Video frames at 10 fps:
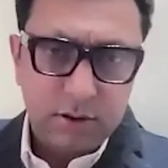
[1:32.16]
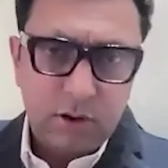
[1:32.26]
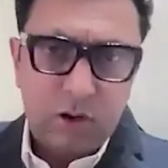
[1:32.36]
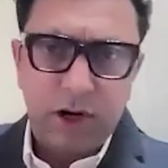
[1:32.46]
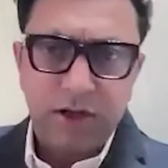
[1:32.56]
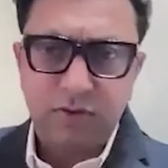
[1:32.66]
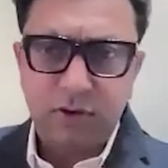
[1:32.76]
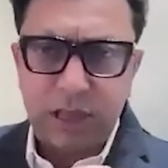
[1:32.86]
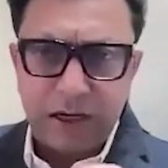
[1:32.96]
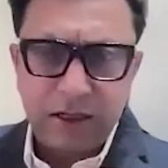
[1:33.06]
All right. So
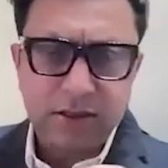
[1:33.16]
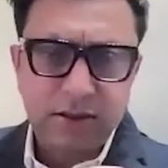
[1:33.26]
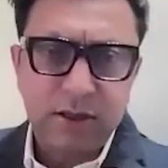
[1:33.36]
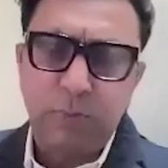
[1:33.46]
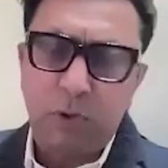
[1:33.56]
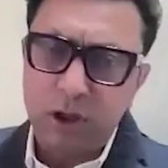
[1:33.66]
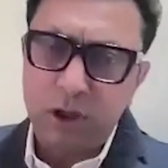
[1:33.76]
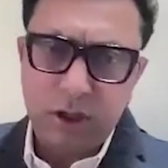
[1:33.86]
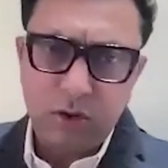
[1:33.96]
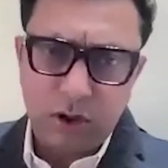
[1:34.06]
that is the important
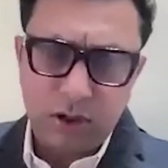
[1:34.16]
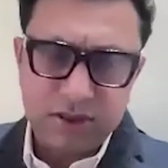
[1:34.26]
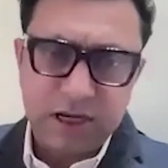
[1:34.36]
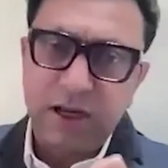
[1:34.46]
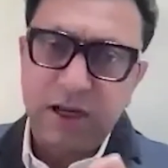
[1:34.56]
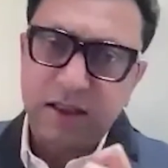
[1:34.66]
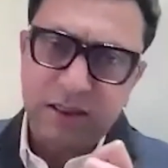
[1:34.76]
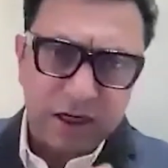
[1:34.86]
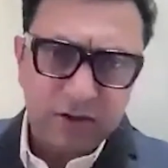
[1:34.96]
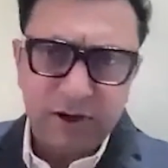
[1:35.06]
thing to understand. And that
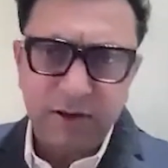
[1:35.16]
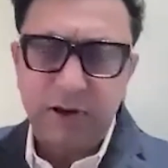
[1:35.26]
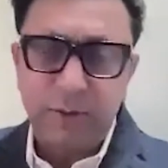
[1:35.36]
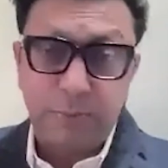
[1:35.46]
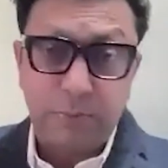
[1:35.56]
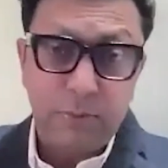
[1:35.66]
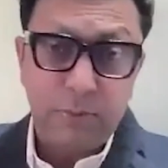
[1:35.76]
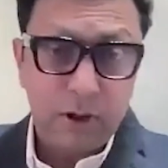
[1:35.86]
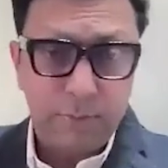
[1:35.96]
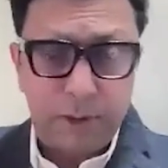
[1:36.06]
is why we are
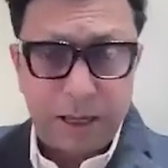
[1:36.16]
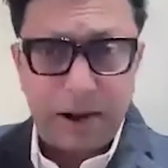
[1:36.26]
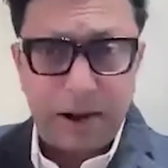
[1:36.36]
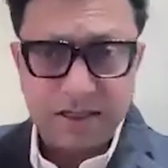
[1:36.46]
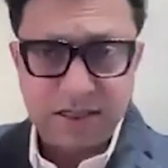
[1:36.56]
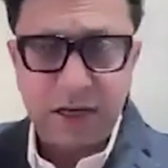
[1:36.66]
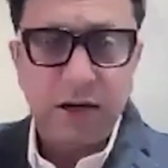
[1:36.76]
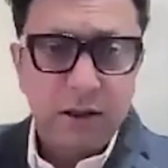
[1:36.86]
bypassing it.